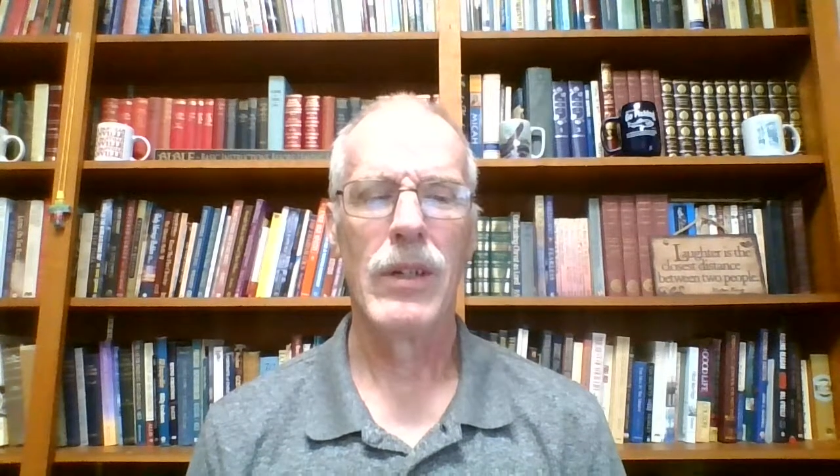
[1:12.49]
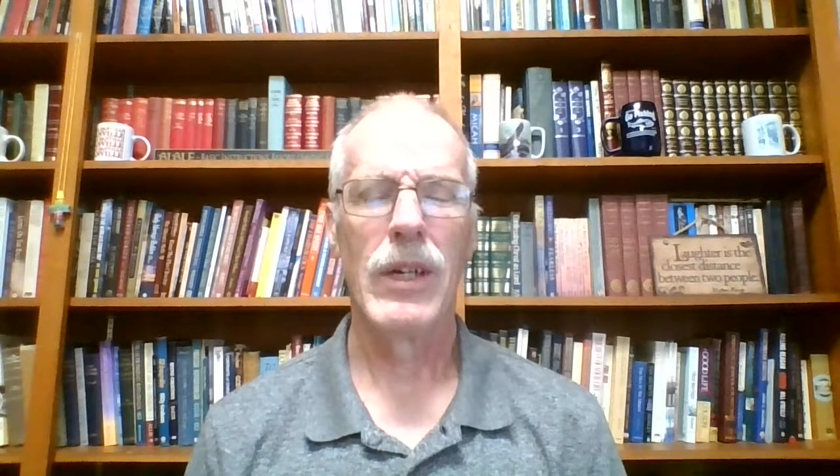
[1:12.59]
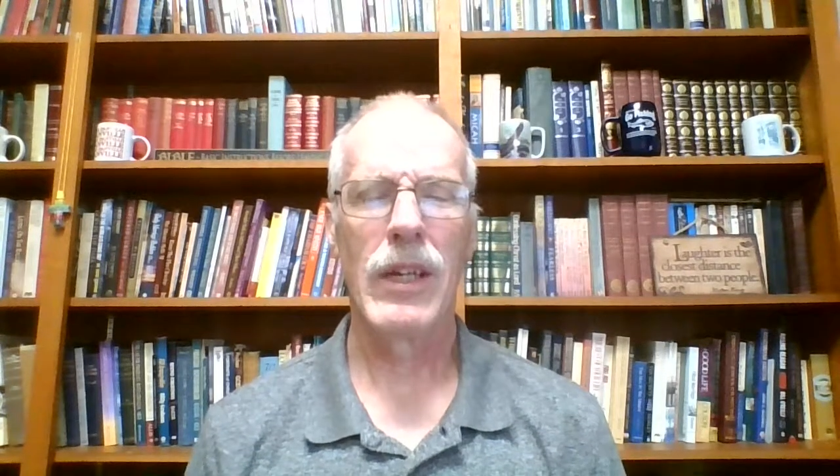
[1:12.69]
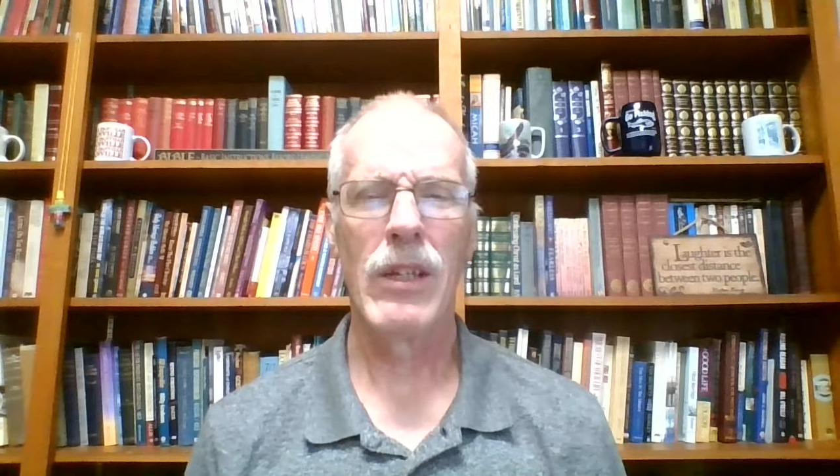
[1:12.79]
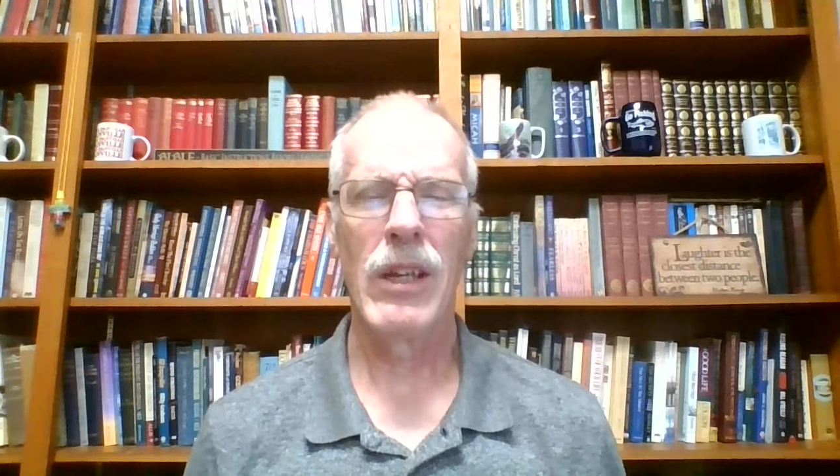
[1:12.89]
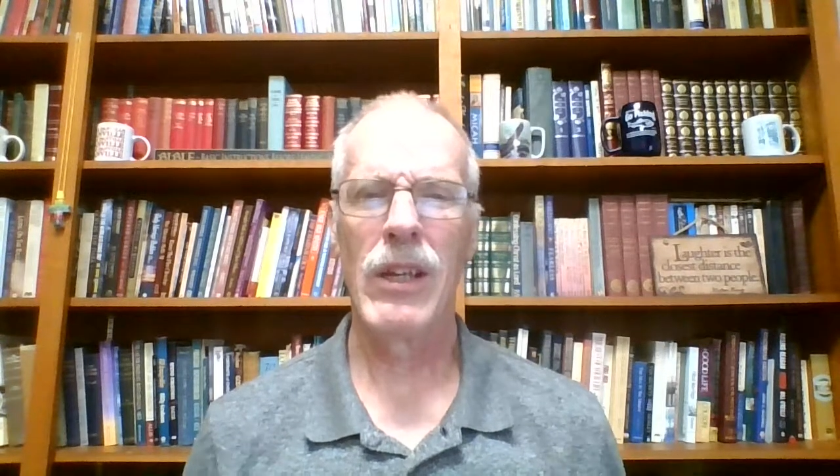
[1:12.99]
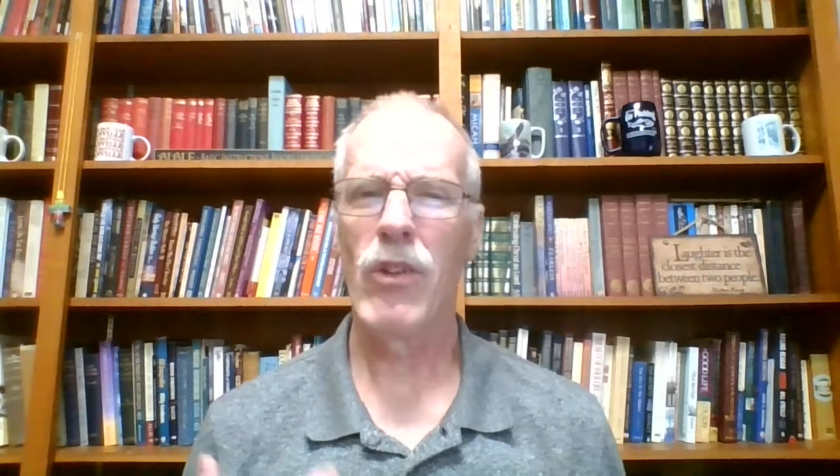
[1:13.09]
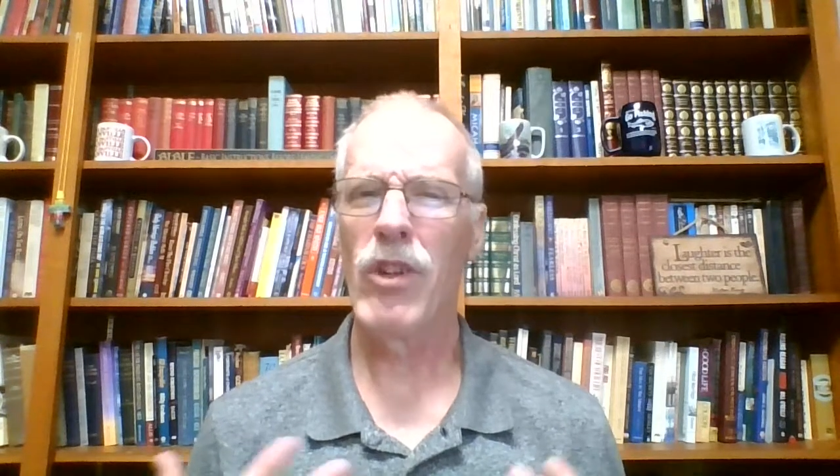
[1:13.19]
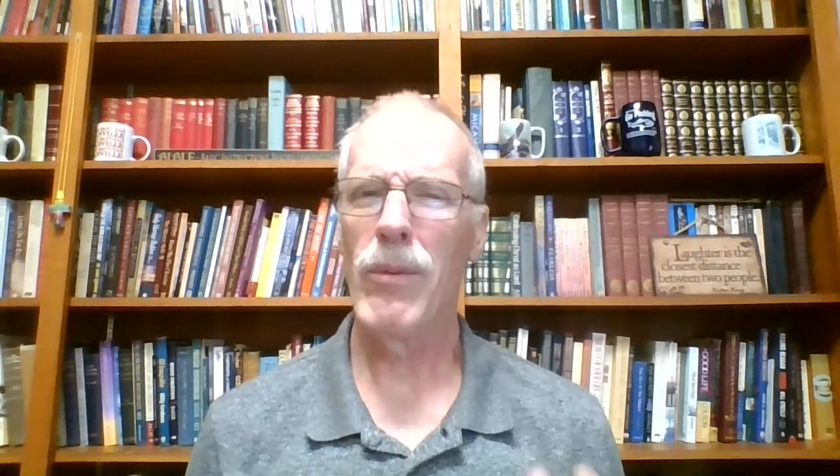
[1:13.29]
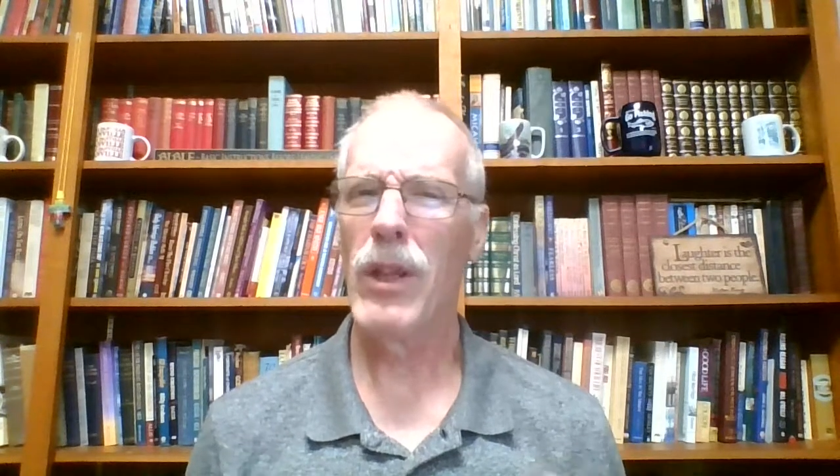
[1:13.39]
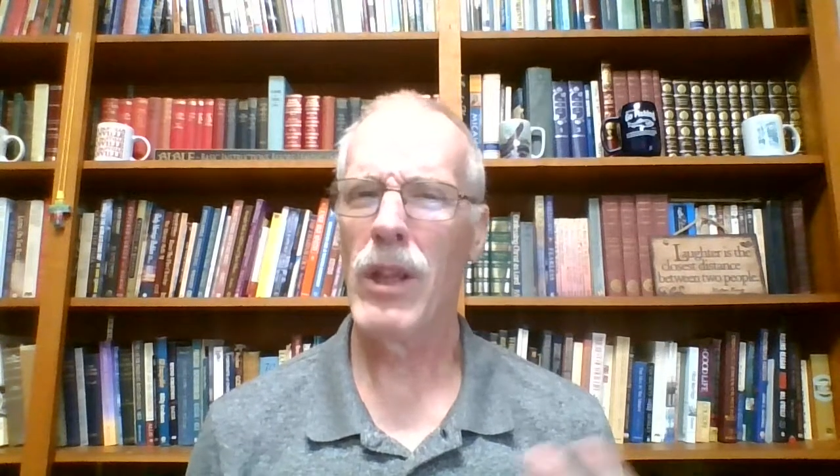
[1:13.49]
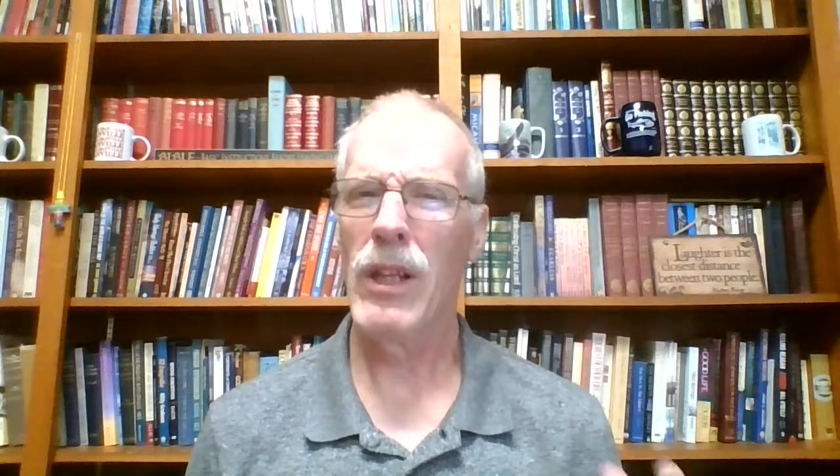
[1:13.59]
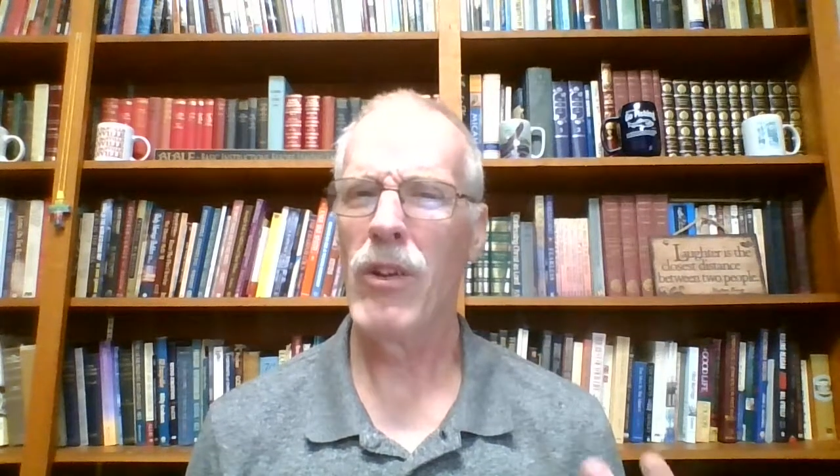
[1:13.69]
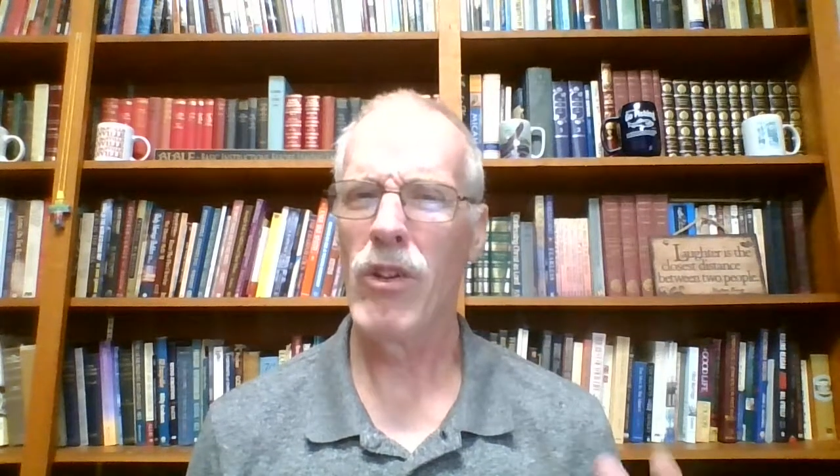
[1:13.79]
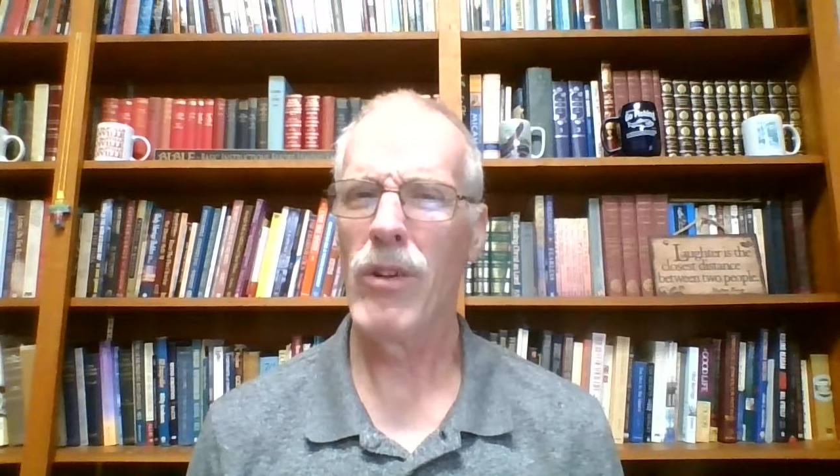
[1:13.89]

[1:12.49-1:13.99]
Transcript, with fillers: I can tell you some of the things